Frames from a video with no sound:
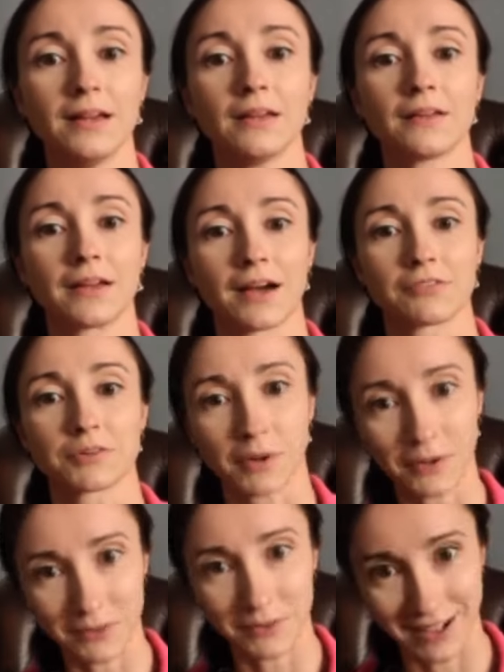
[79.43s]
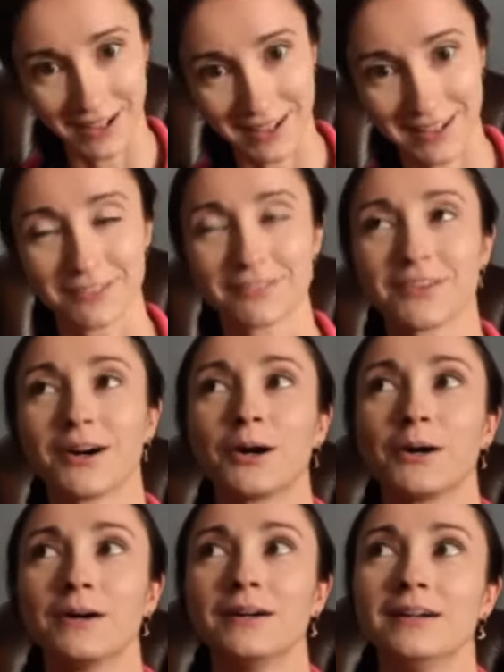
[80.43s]
And after boulder, you've
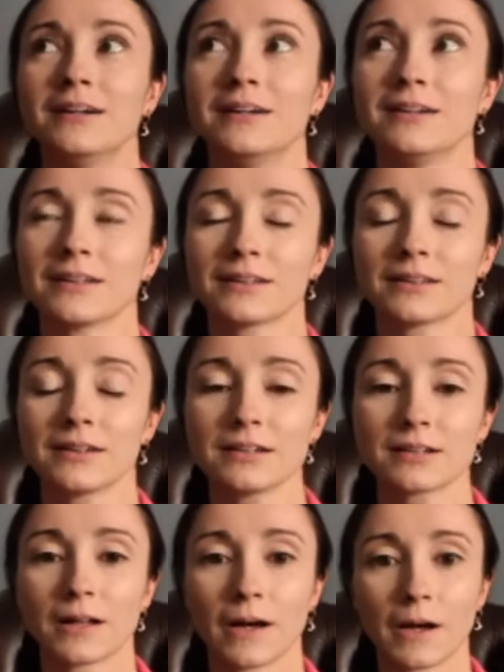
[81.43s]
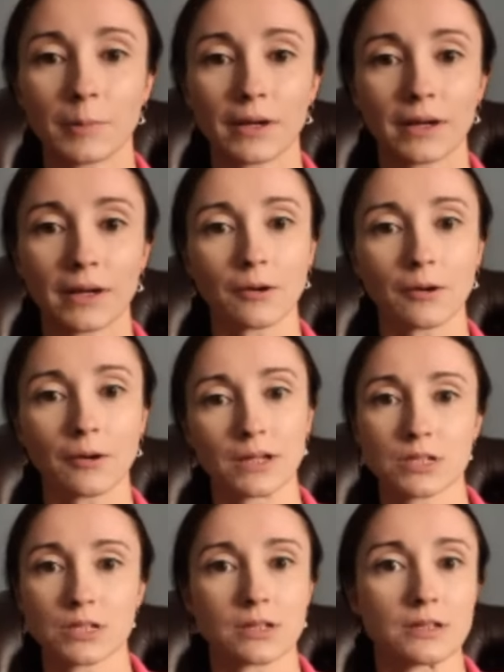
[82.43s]
got lead climbing,
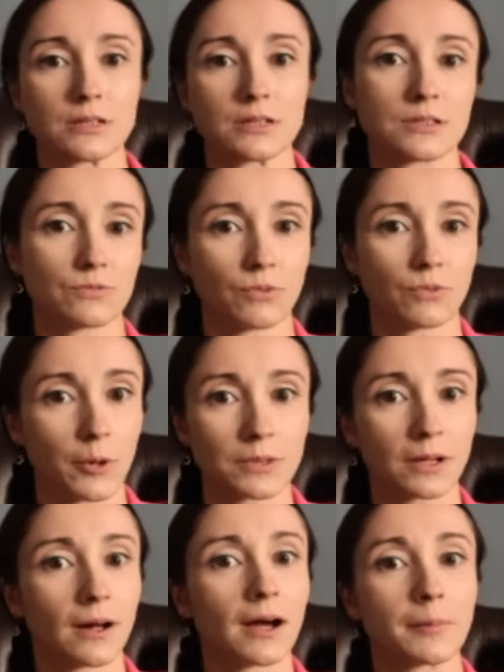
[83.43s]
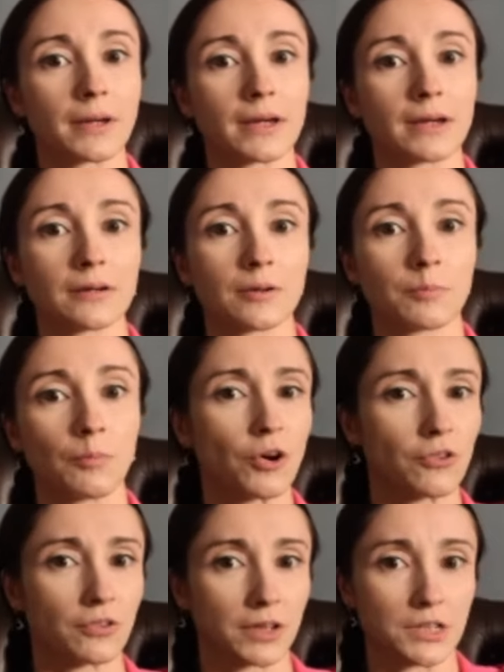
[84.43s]
which is rope climbing,
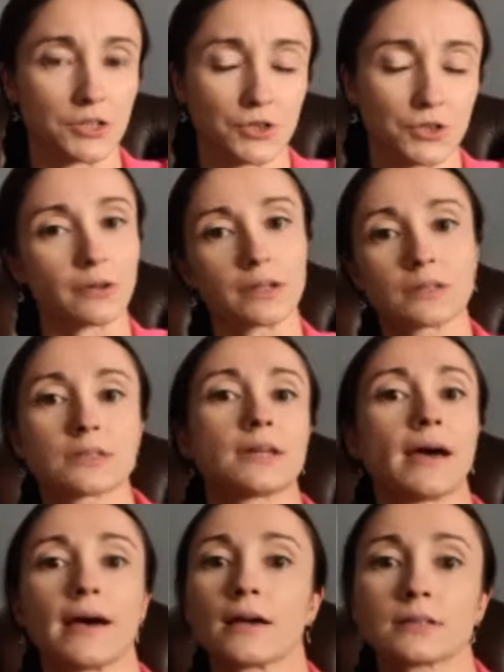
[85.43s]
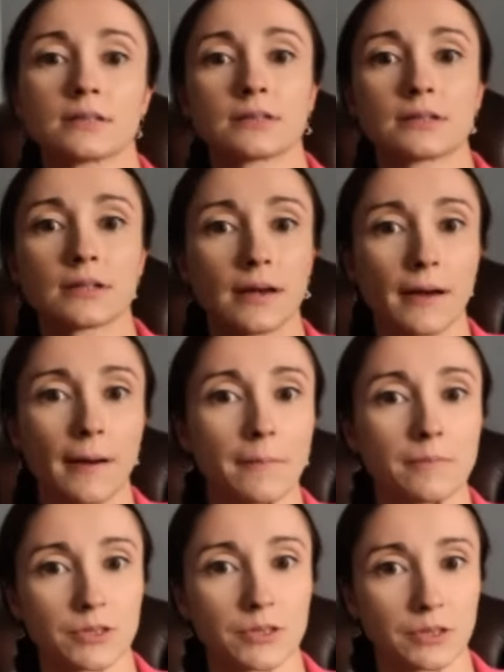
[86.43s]
more of an endurance test. So
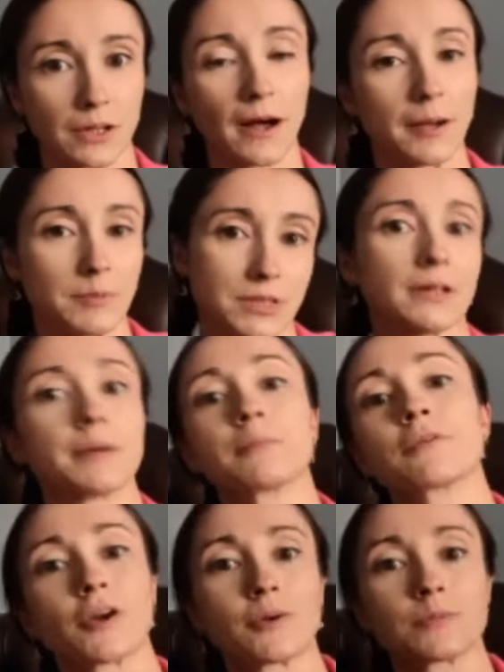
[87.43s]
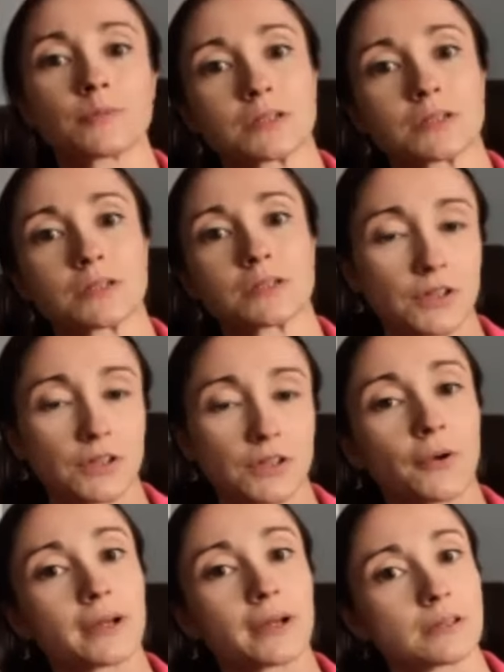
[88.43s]
the climbers clip the ropes into safety
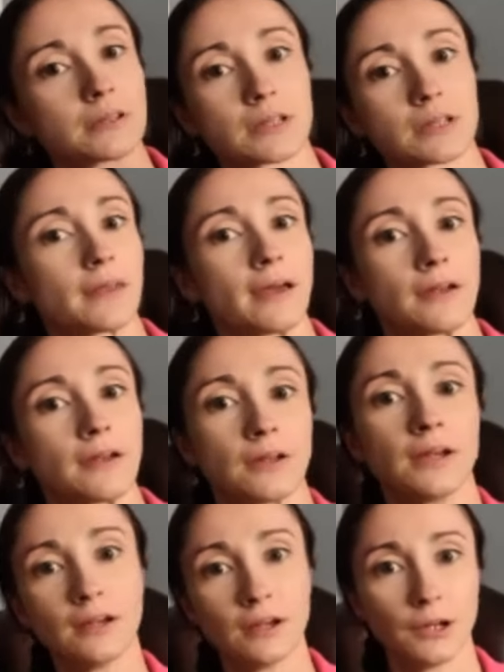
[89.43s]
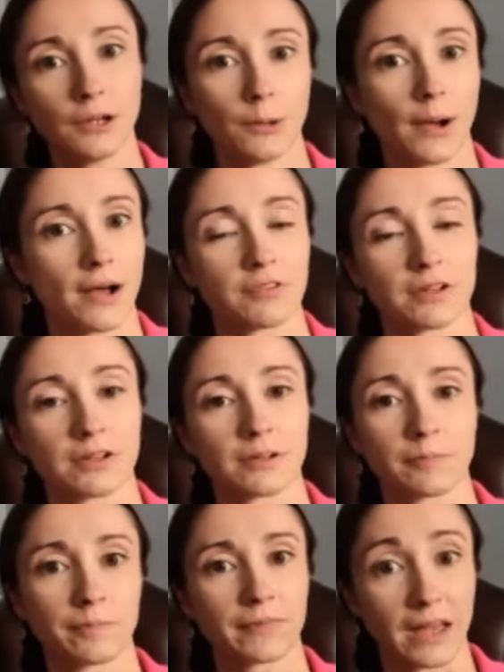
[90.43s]
points, and then
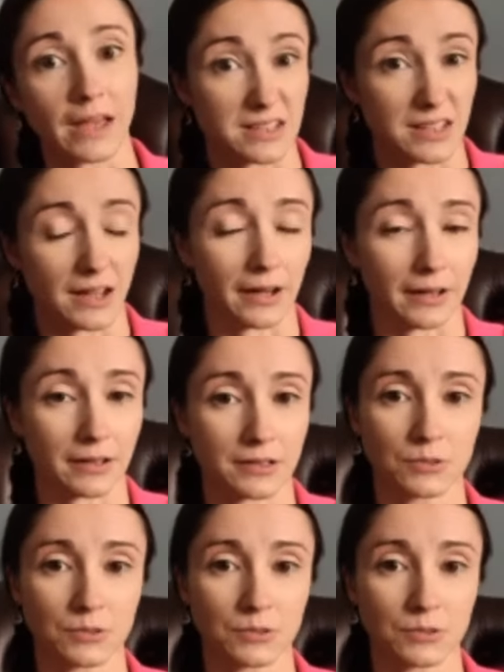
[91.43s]
whoever gets the highest